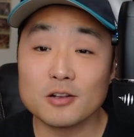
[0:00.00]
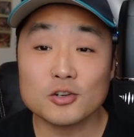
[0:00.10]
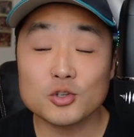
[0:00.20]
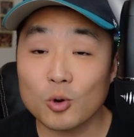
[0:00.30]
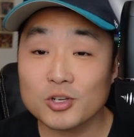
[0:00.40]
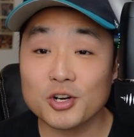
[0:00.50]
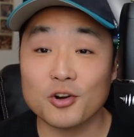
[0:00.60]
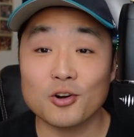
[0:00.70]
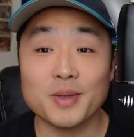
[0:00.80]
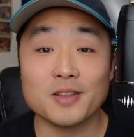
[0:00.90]
George
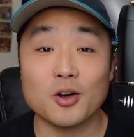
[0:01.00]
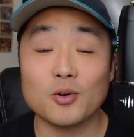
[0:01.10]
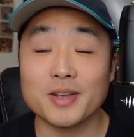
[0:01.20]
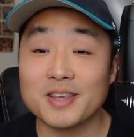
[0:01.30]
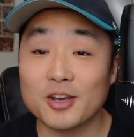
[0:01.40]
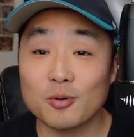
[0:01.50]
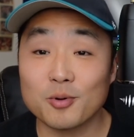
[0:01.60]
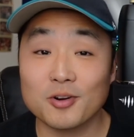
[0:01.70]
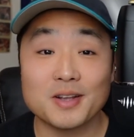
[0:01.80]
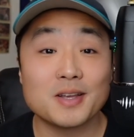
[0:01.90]
Kirby, Logan
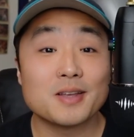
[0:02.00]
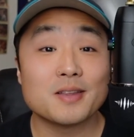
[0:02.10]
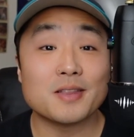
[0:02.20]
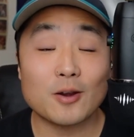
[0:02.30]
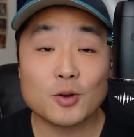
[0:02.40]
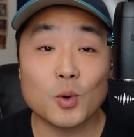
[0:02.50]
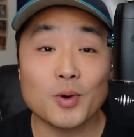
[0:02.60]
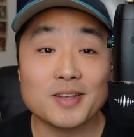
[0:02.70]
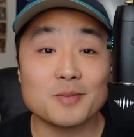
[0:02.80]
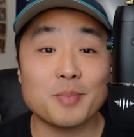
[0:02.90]
Gilbert, they're
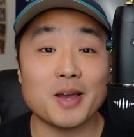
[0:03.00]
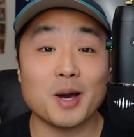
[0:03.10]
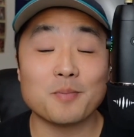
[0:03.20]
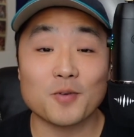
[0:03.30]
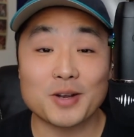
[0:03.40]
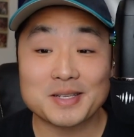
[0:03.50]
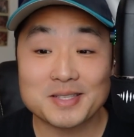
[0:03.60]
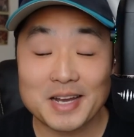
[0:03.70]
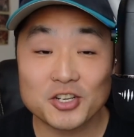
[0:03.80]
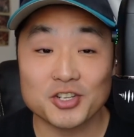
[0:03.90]
going to be up for
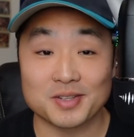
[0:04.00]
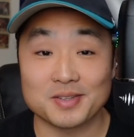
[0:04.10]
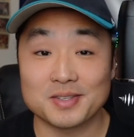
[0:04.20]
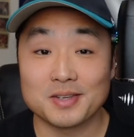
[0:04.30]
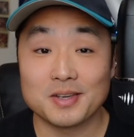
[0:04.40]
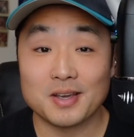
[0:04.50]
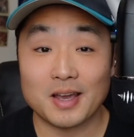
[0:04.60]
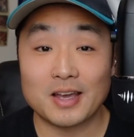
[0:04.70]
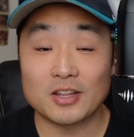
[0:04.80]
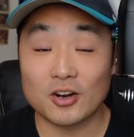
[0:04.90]
extensions,
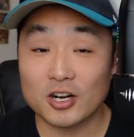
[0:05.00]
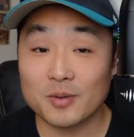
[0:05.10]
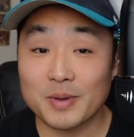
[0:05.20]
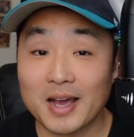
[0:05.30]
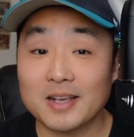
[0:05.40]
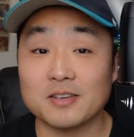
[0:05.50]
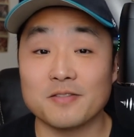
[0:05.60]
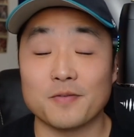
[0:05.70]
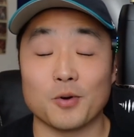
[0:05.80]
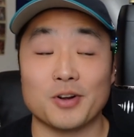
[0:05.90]
and they're going to be asking
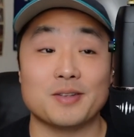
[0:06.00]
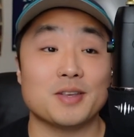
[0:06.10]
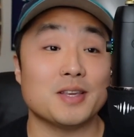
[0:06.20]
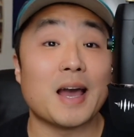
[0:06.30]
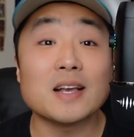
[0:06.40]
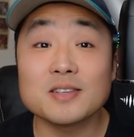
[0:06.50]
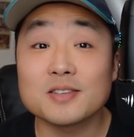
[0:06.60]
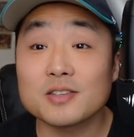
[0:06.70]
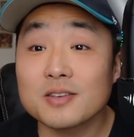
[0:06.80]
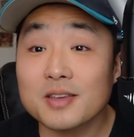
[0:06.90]
for it.
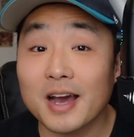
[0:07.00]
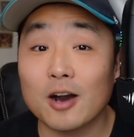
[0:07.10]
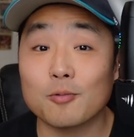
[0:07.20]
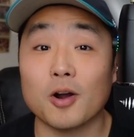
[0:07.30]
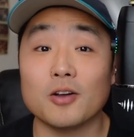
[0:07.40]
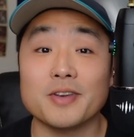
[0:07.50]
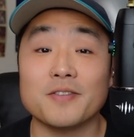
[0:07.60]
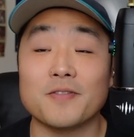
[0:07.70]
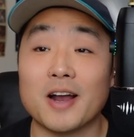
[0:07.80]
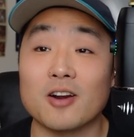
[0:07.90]
Yes, Cal Raleigh
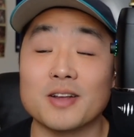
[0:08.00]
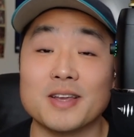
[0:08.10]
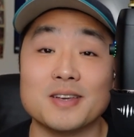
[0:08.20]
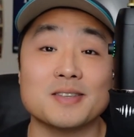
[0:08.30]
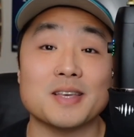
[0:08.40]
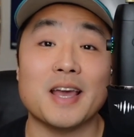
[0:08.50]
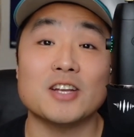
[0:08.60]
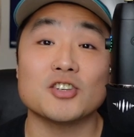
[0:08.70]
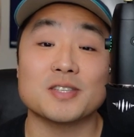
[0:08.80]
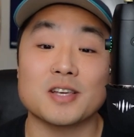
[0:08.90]
fired his
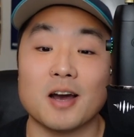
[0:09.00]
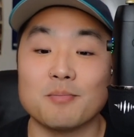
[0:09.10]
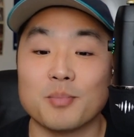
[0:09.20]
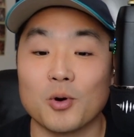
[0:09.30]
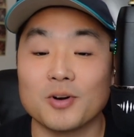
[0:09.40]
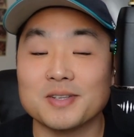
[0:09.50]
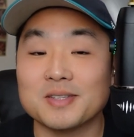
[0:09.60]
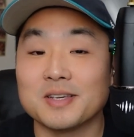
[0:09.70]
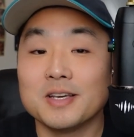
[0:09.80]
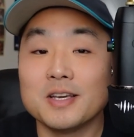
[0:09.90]
agent, Scott
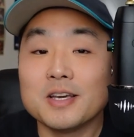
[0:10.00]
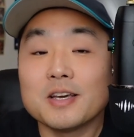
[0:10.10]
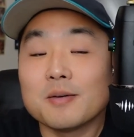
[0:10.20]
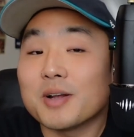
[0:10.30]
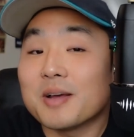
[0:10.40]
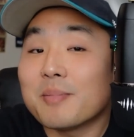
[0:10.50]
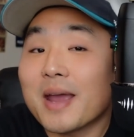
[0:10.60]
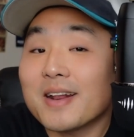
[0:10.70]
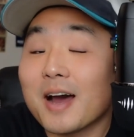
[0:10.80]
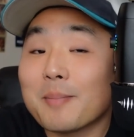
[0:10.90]
Boras, but it
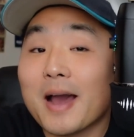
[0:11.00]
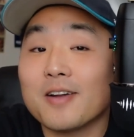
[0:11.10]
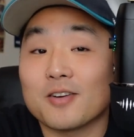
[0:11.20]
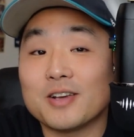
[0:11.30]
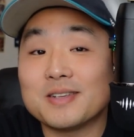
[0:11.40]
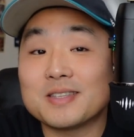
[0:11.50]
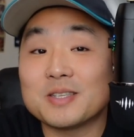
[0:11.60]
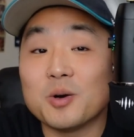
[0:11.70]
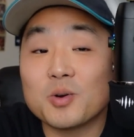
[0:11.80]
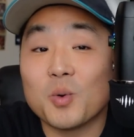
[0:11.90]
may not matter. He's
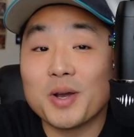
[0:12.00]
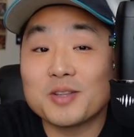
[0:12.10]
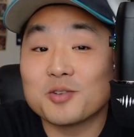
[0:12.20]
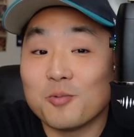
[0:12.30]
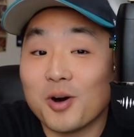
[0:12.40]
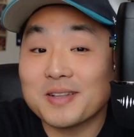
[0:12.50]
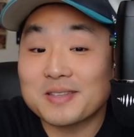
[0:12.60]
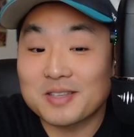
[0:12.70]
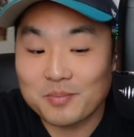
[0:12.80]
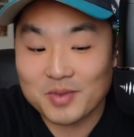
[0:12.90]
still going to want
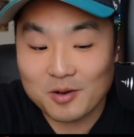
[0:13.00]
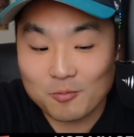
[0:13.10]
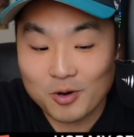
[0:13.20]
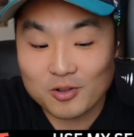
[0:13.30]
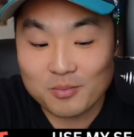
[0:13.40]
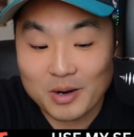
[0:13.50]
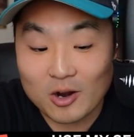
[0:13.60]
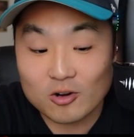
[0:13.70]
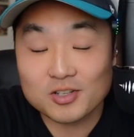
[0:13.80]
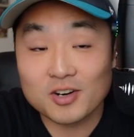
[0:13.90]
something where the
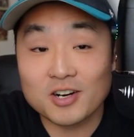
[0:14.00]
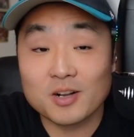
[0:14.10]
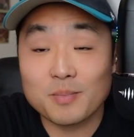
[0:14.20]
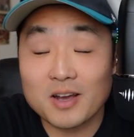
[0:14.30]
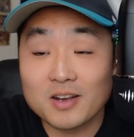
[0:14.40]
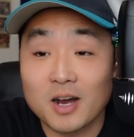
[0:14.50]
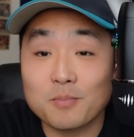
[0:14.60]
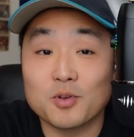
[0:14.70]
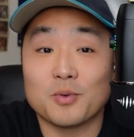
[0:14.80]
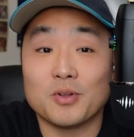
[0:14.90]
Mariners are going to be
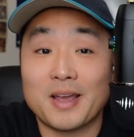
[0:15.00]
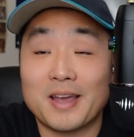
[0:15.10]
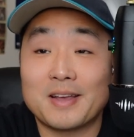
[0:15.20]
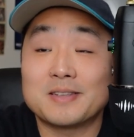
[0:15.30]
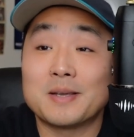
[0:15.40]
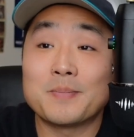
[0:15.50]
uncomfortable, and